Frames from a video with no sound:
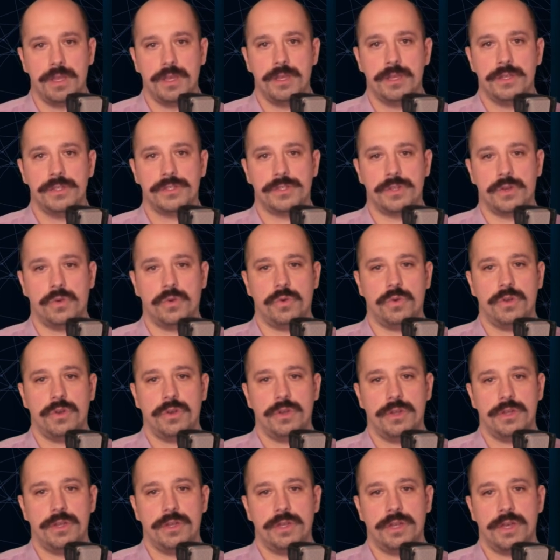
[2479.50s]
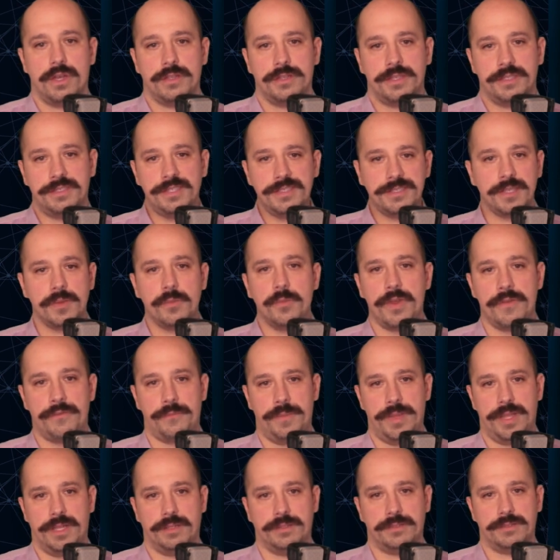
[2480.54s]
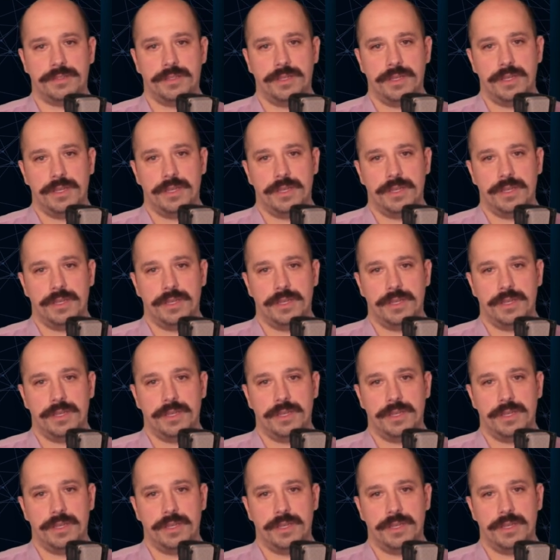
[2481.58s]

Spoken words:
So the system we have built,